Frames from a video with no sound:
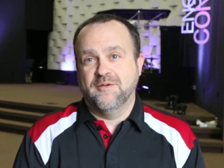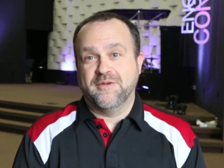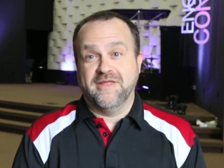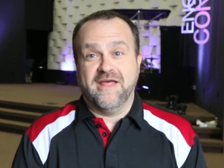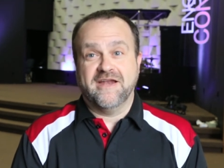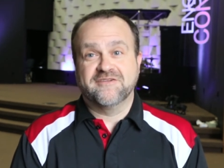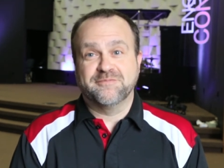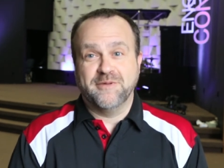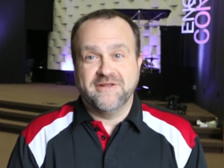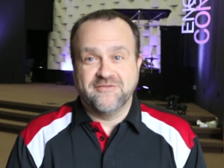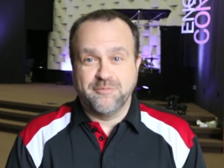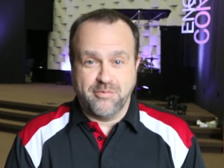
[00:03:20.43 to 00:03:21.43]
Okay, that
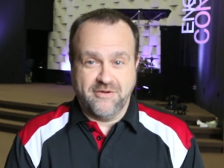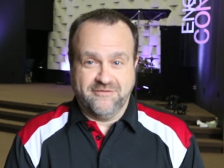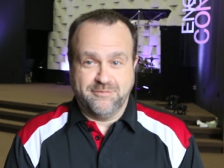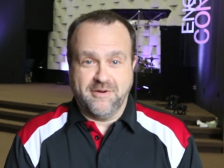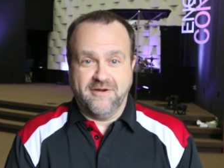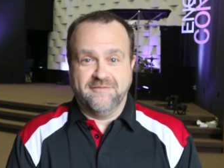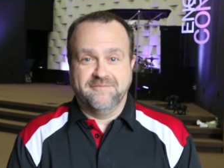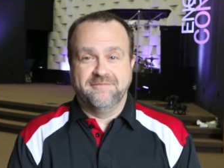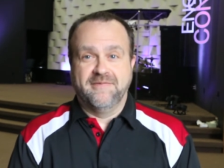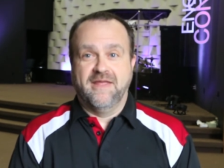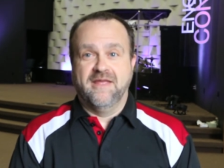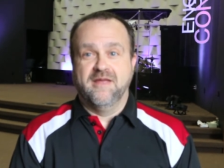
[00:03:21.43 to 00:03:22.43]
explains the prince part.
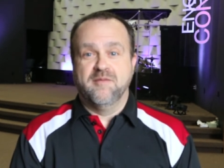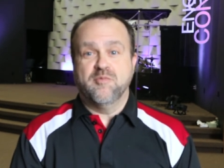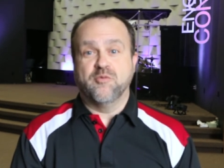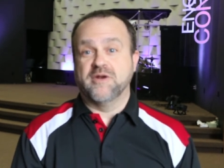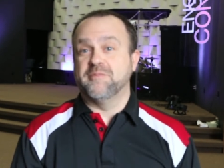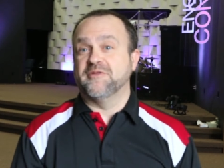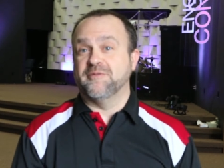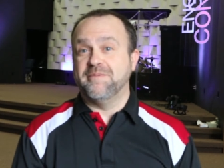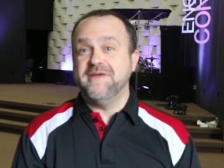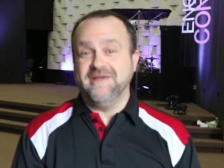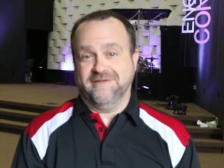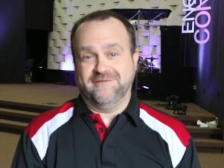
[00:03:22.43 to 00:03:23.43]
But what about the
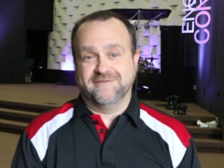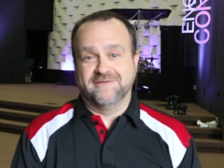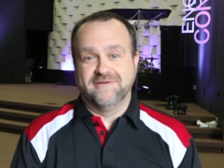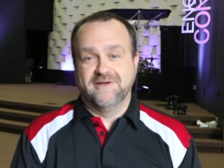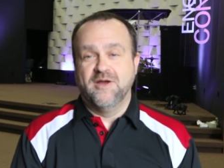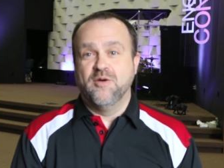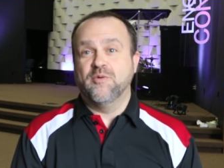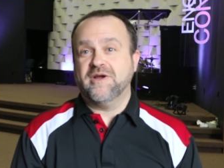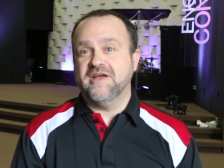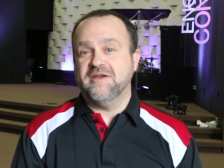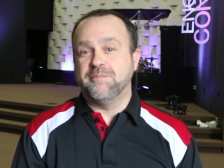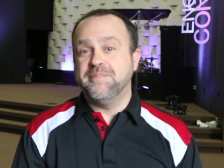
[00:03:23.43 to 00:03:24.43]
peace?
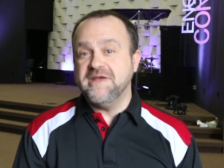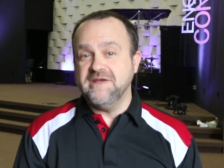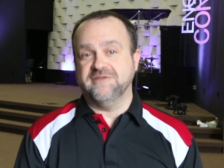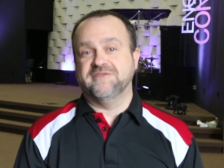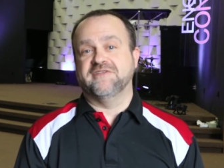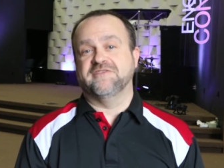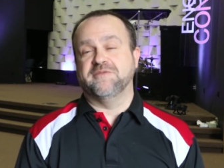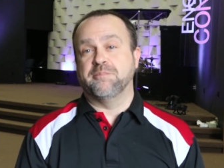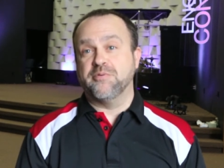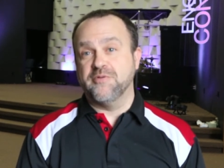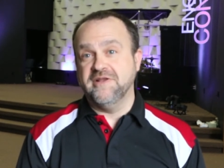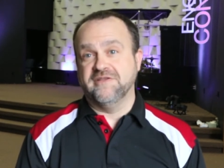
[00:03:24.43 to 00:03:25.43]
What kind of peace does the
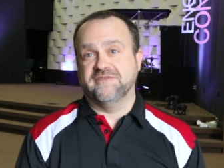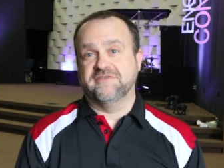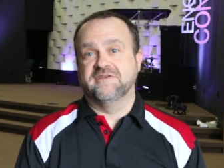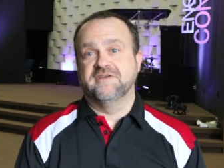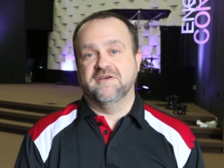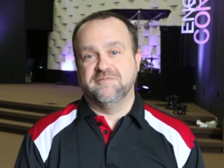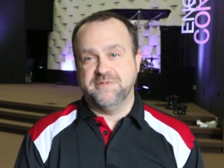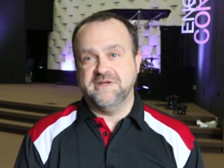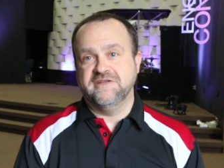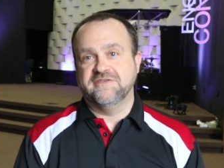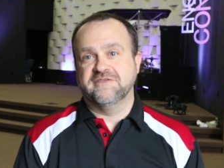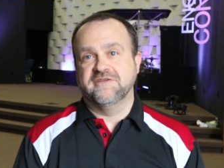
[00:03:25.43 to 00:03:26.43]
Prince of
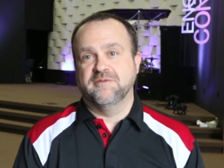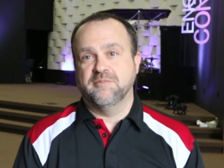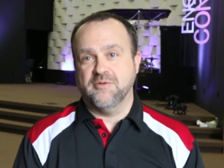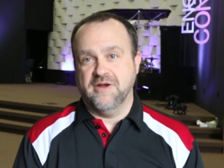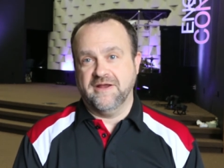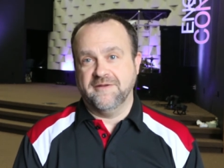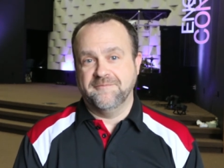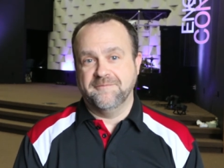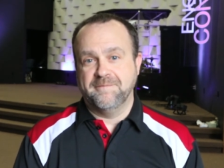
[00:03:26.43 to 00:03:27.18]
Peace bring?